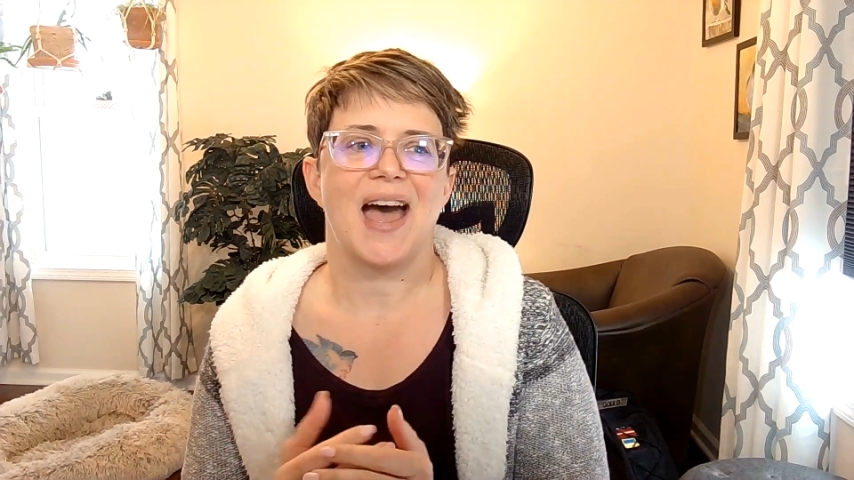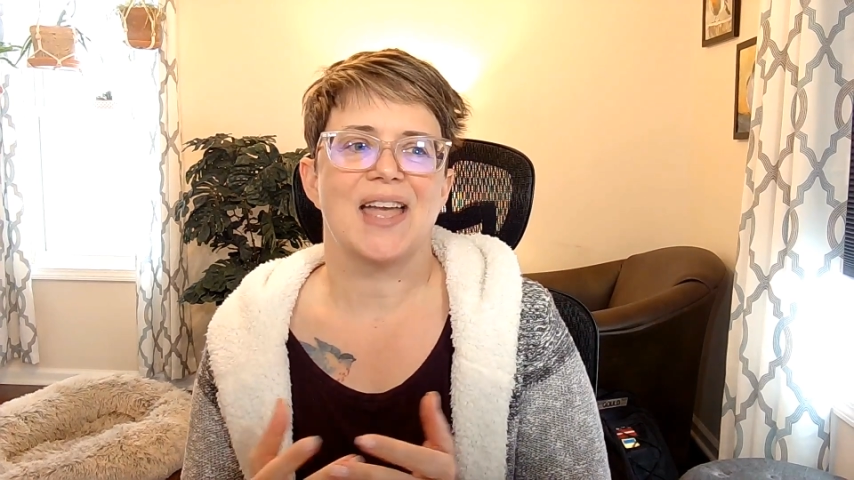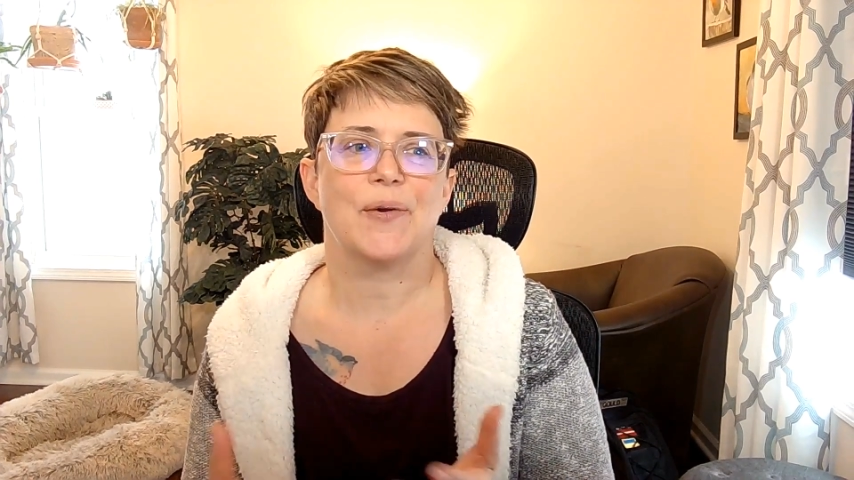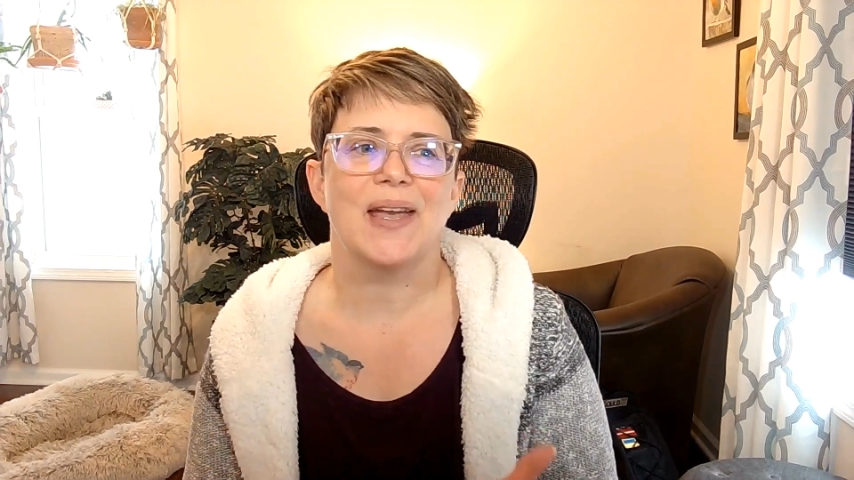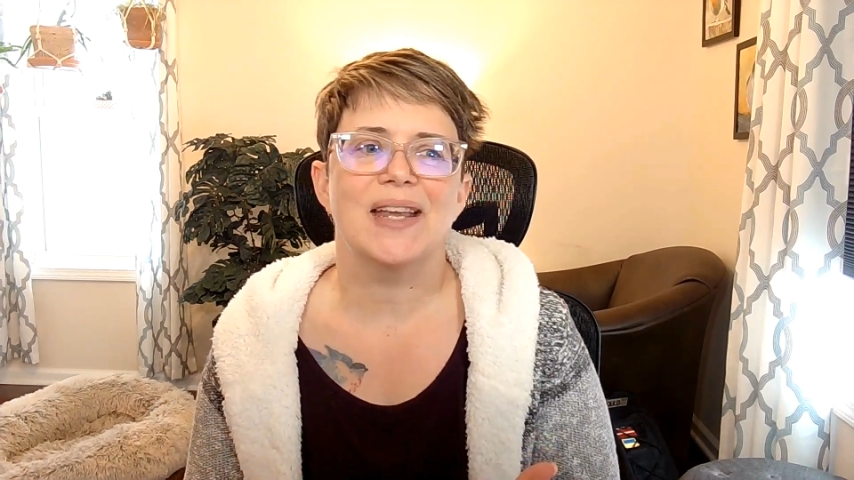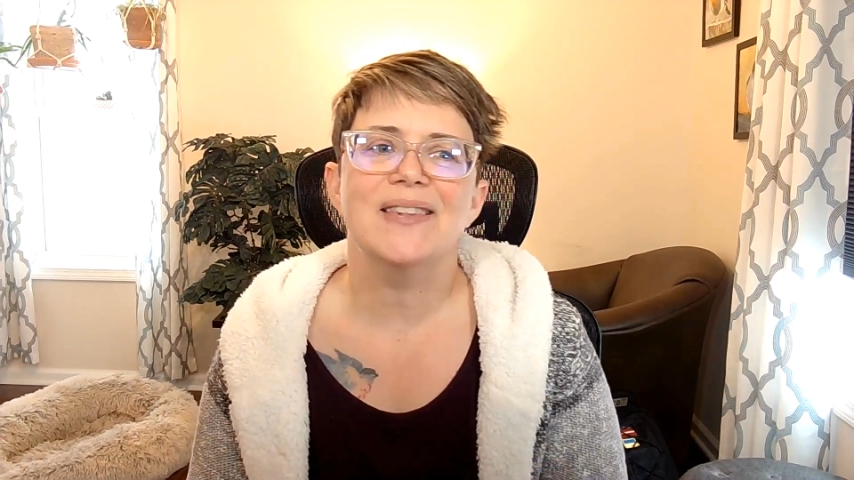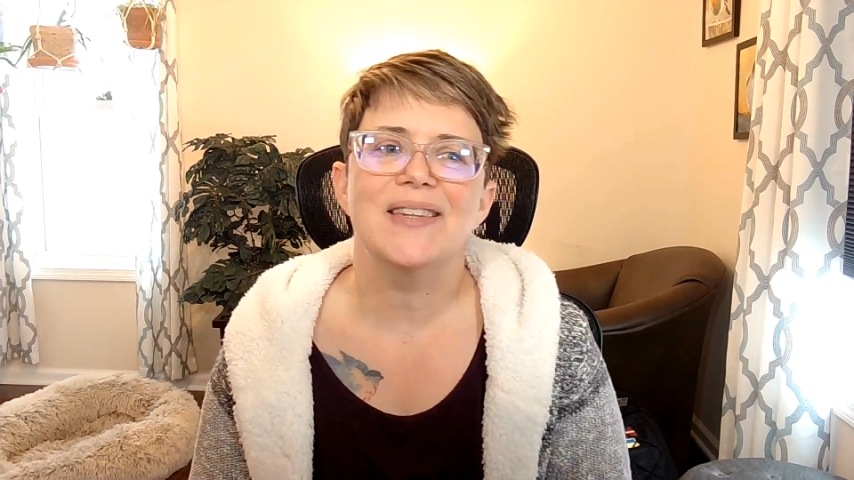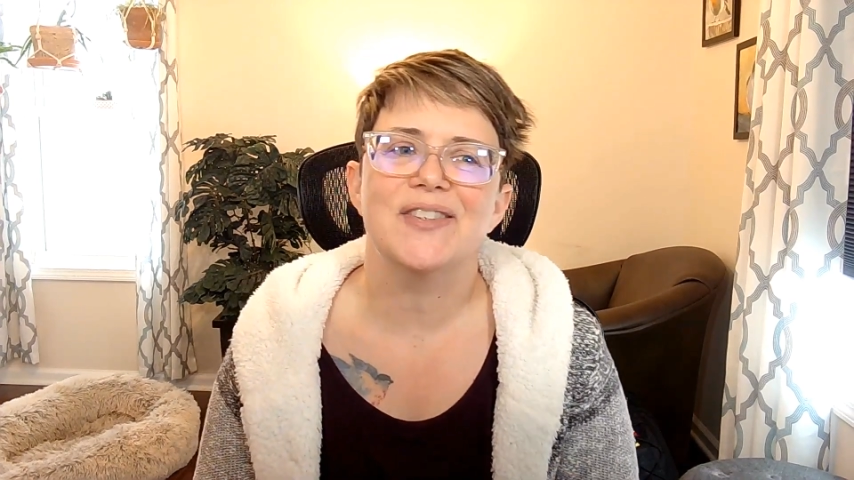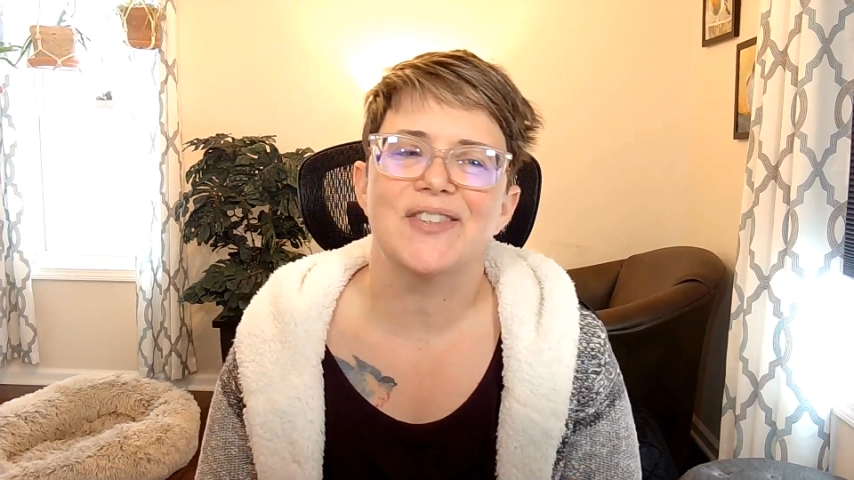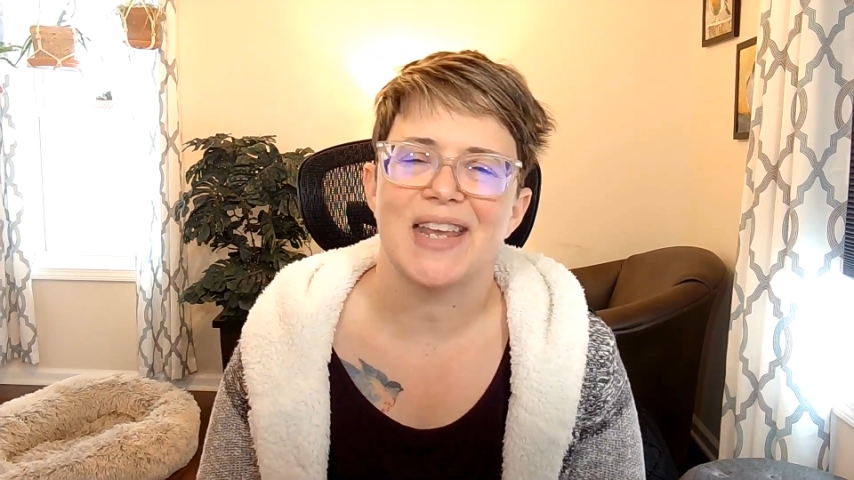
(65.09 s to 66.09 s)
I created
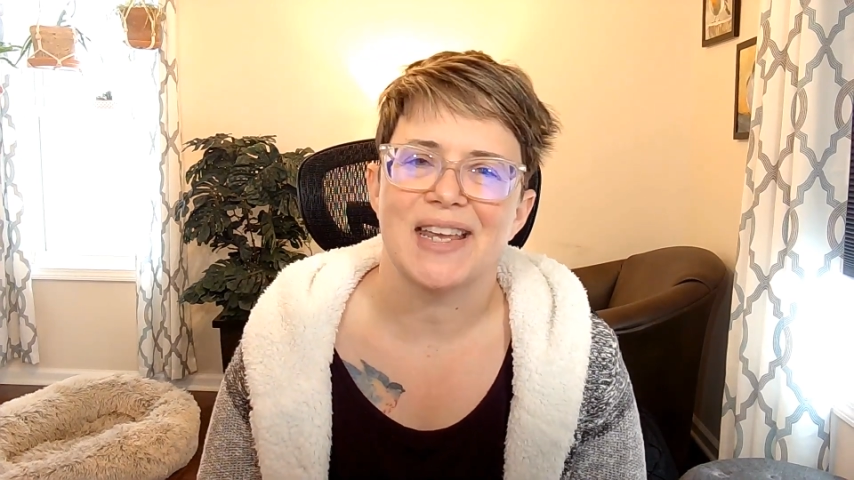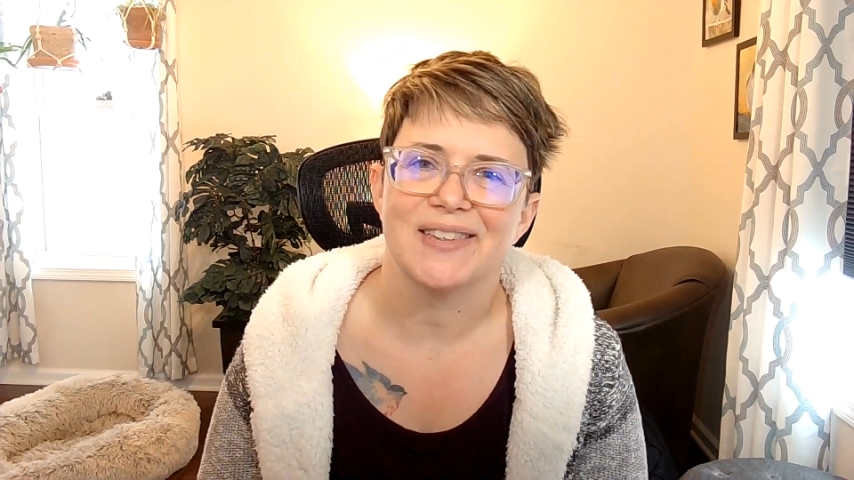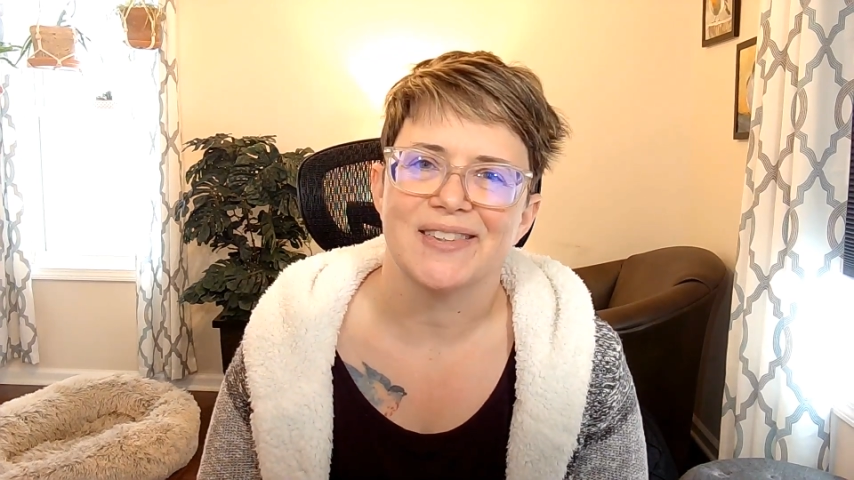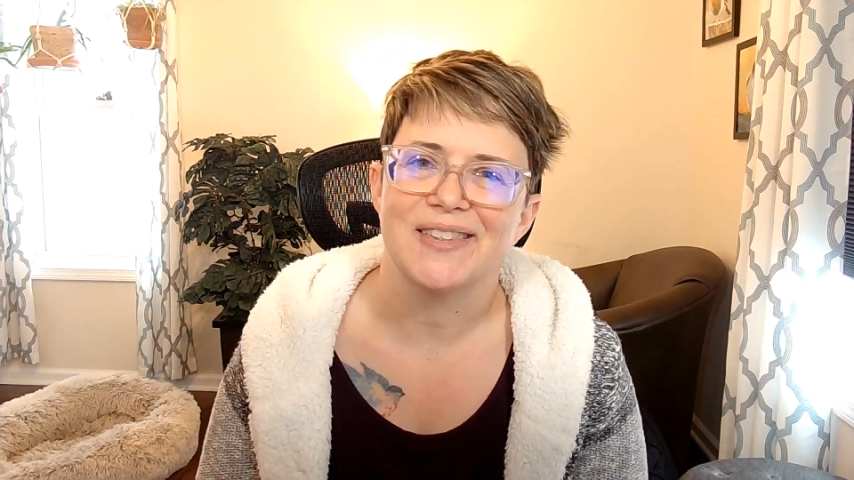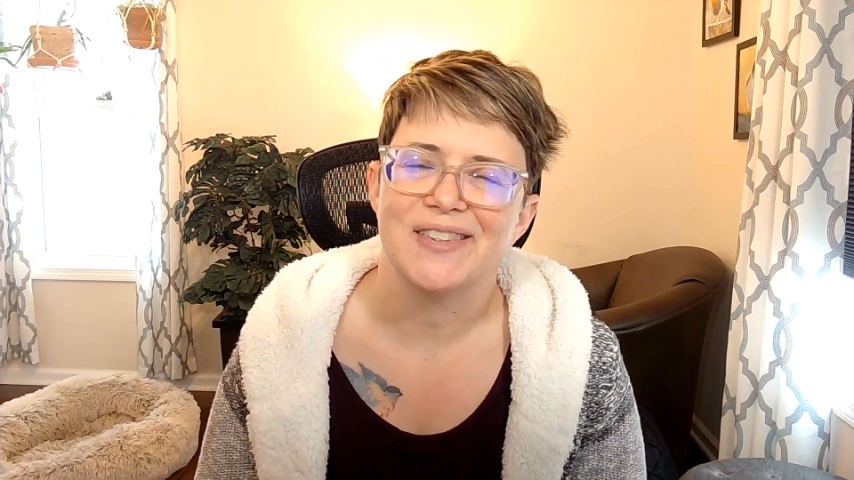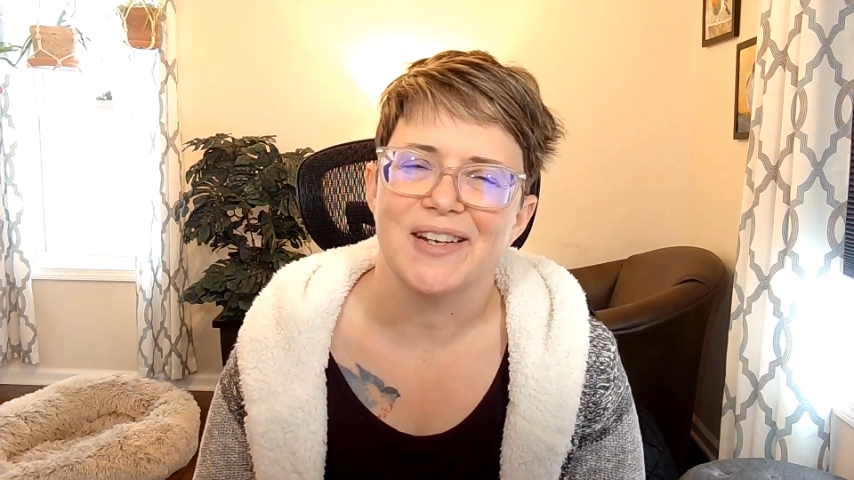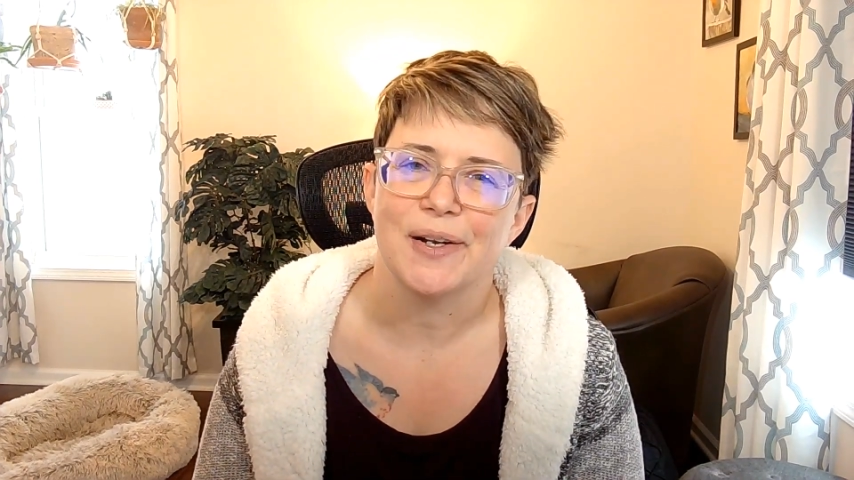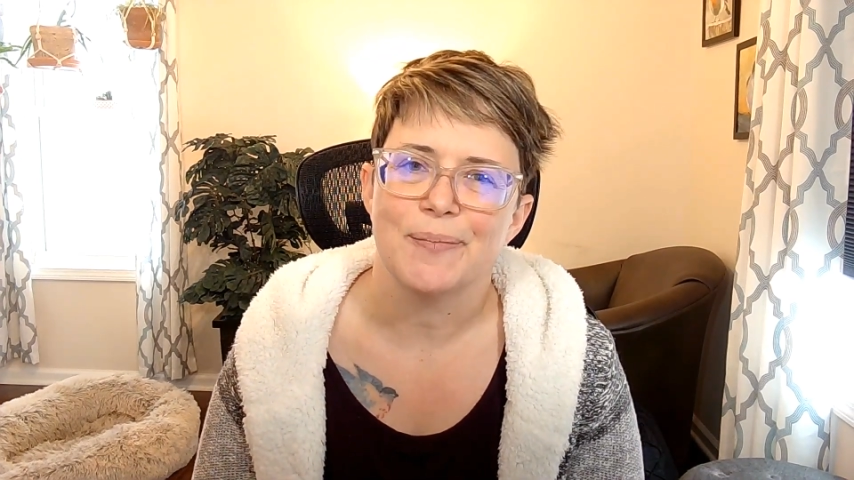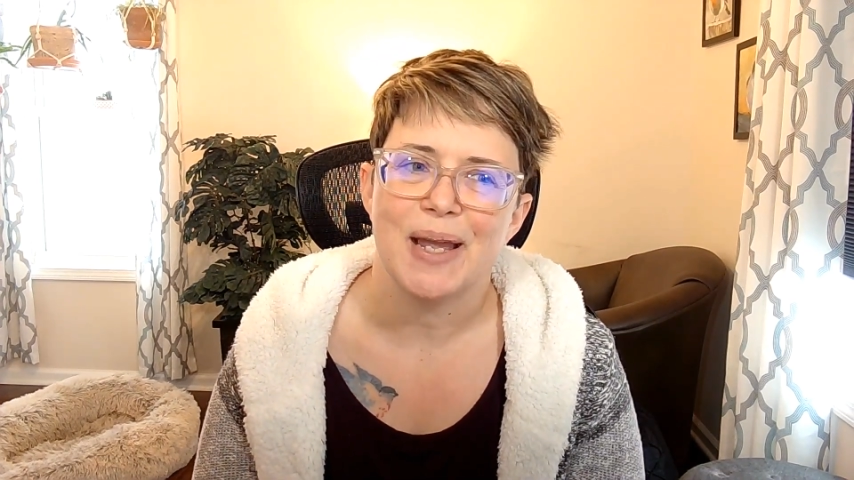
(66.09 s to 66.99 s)
this channel to share